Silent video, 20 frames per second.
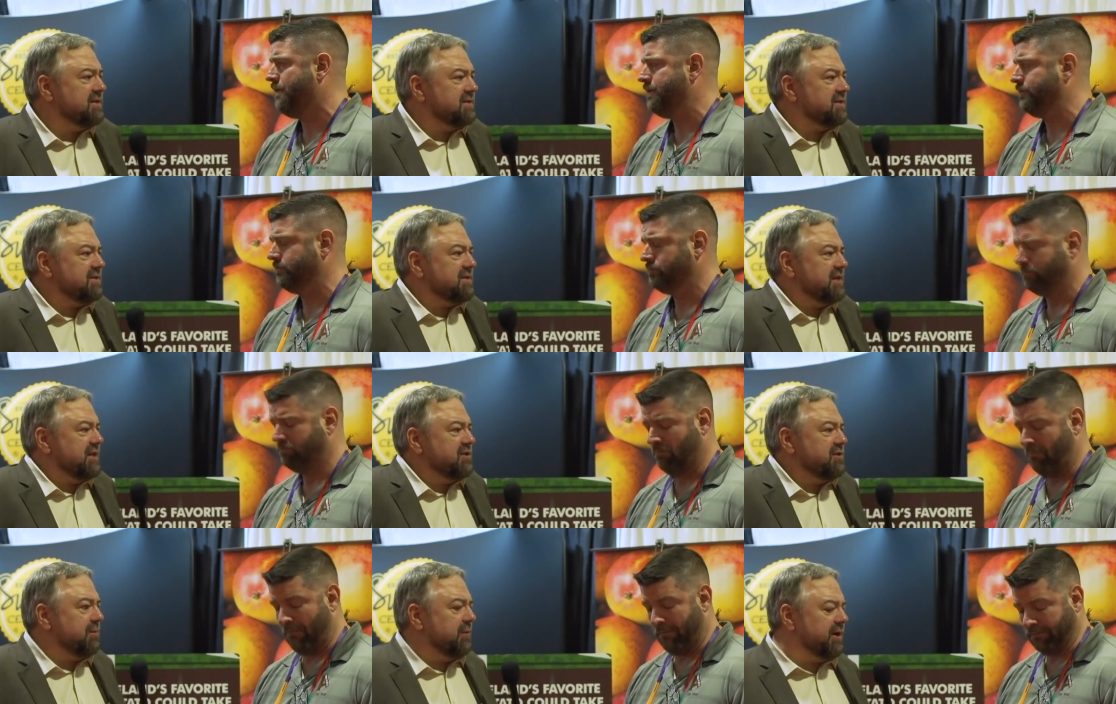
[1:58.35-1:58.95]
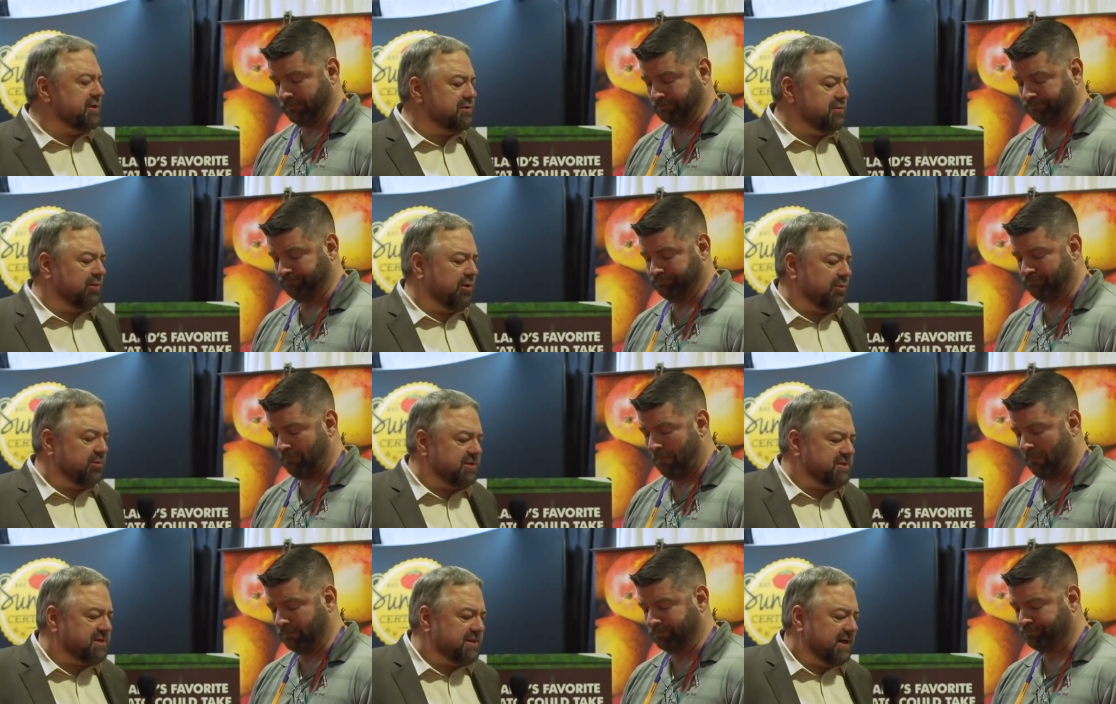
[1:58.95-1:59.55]
Speaker 1: is a situation
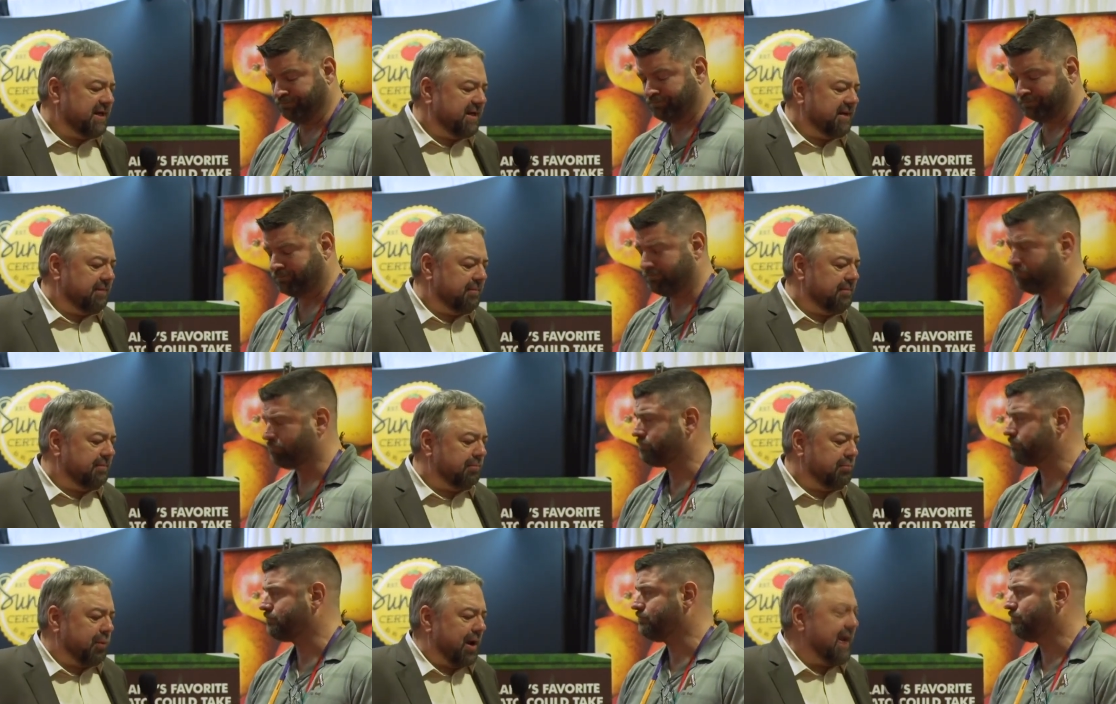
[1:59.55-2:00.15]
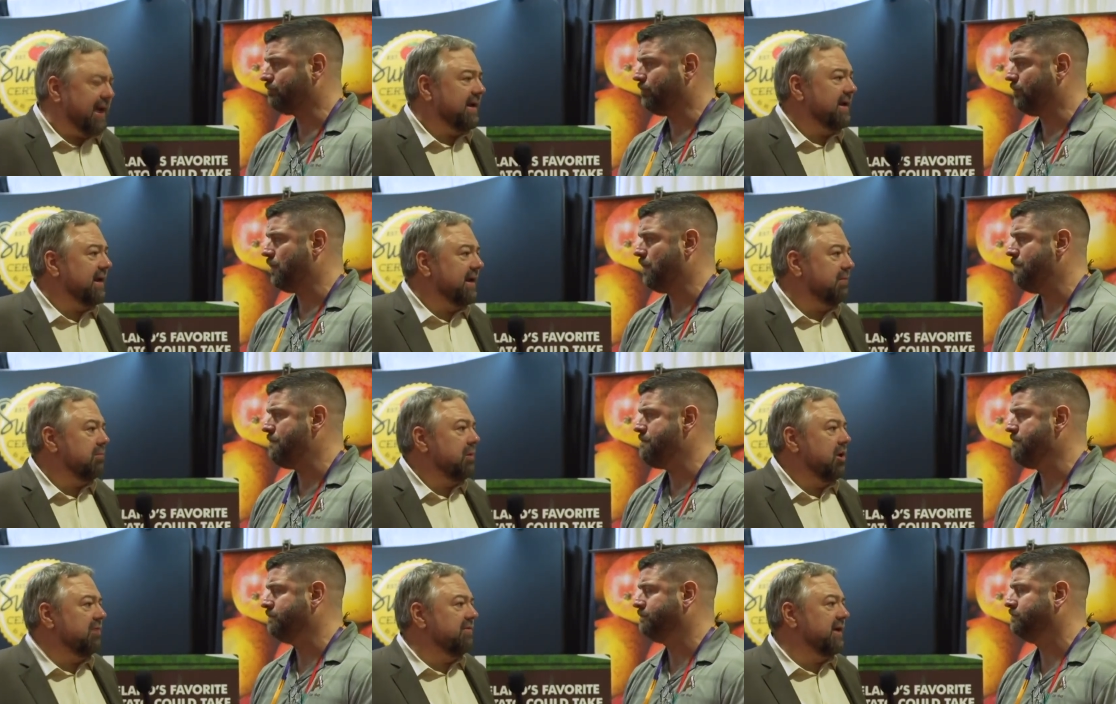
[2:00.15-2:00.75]
where we're seeing
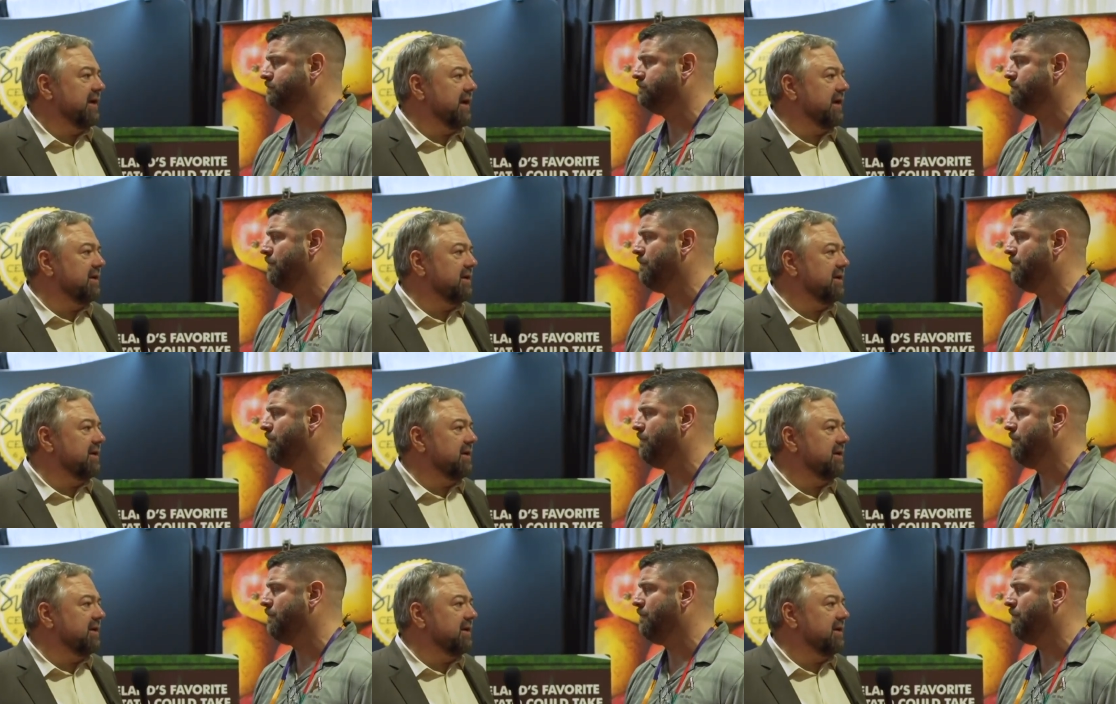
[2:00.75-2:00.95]
branding moving